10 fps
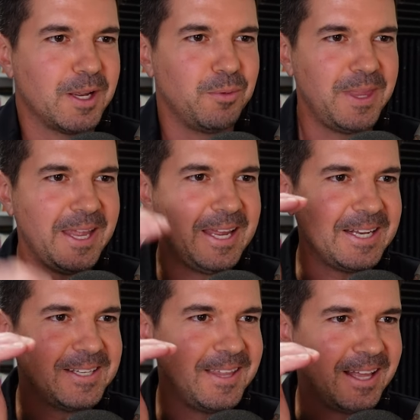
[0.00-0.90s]
Like when they
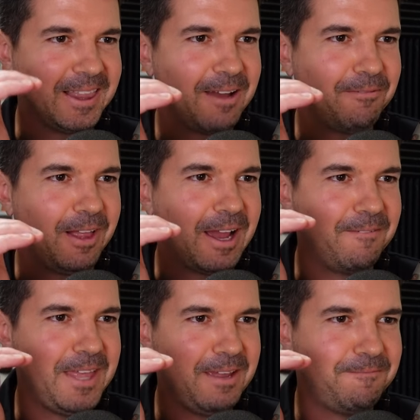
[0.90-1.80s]
get to that level,
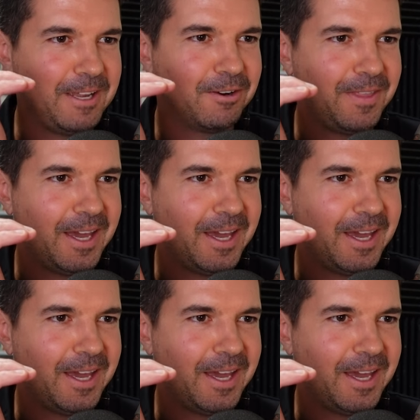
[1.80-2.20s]
have they figured